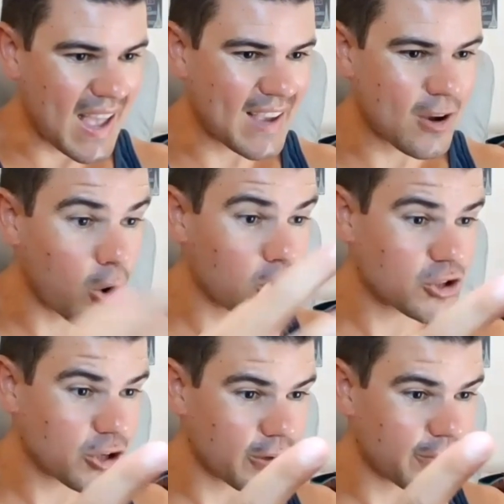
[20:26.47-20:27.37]
a
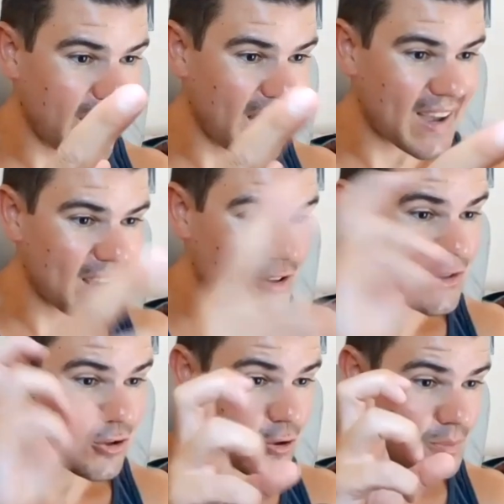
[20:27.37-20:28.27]
culture that
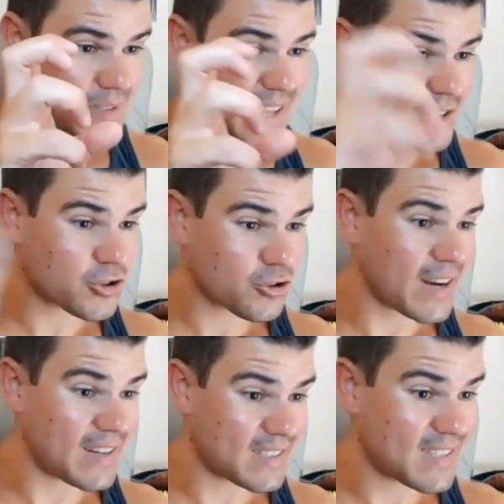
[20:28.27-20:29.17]
assumes that
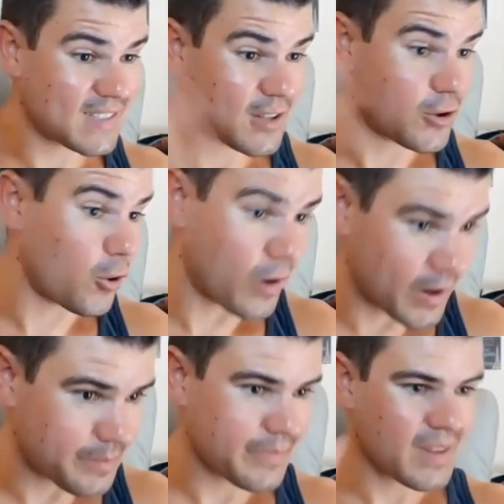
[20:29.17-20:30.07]
straightness is the
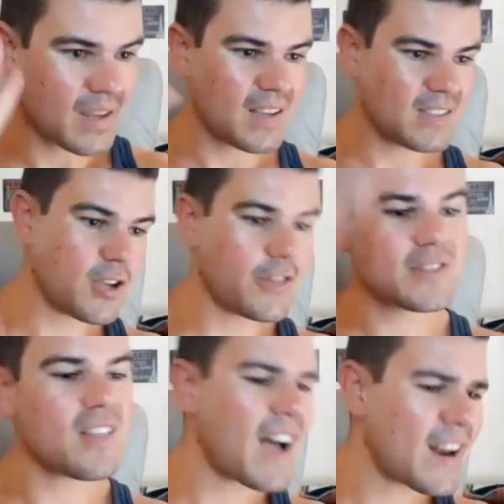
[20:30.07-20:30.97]
norm. So
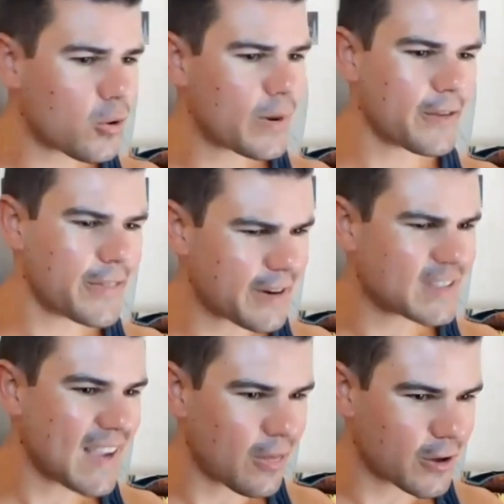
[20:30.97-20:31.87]
there's a lot of queer
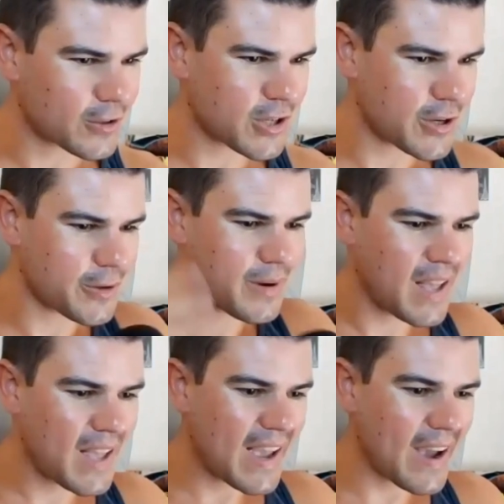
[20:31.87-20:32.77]
theorists I look to,
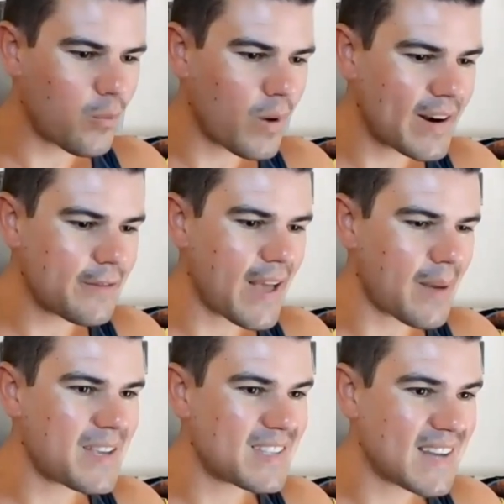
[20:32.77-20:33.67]
and one of
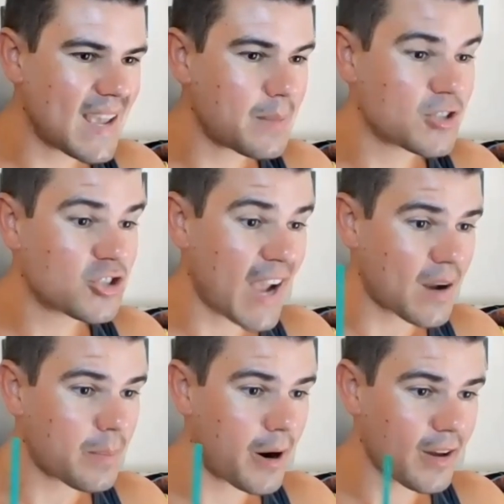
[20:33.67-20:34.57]
them, his name is
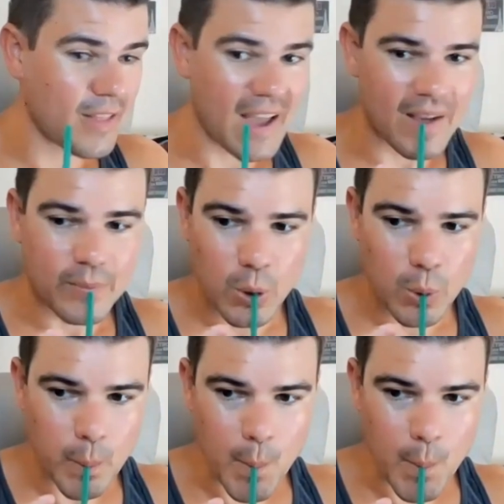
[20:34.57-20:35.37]
Jack Parlett.